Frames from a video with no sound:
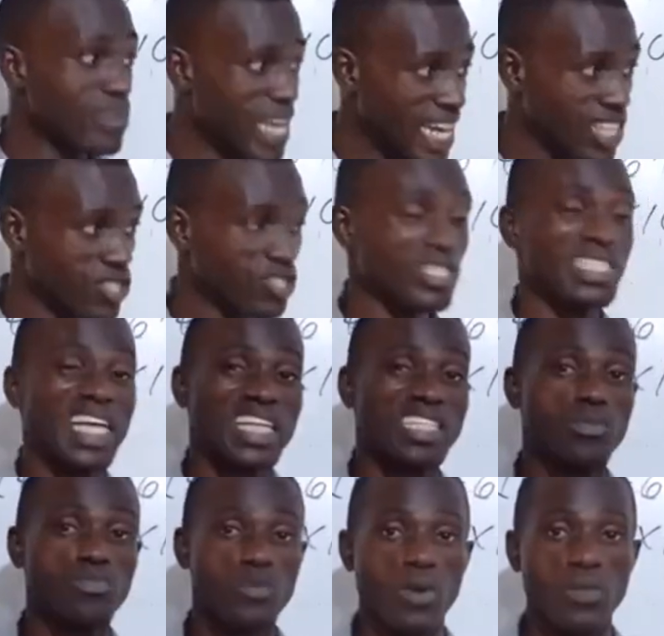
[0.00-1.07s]
electricity as
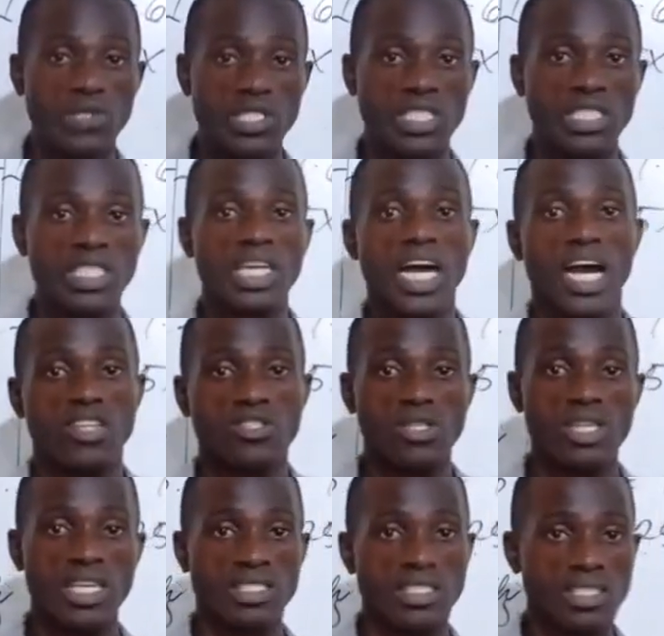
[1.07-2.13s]
a property
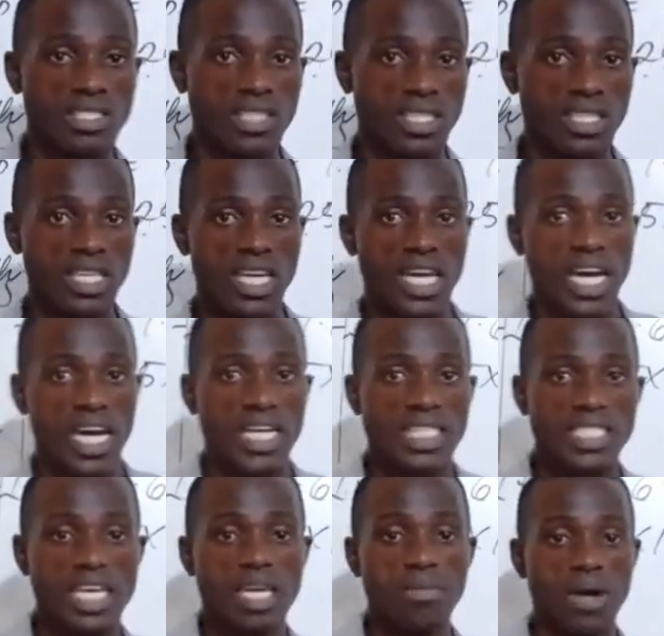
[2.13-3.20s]
actually existed. And
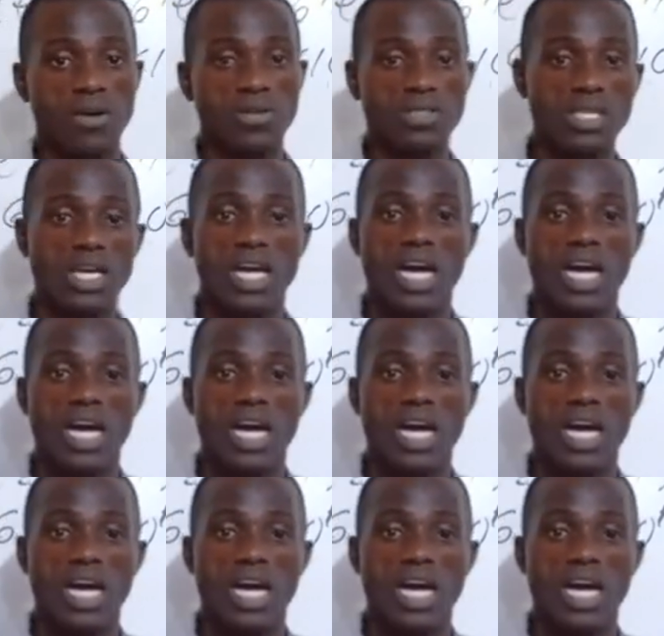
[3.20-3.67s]
it came out,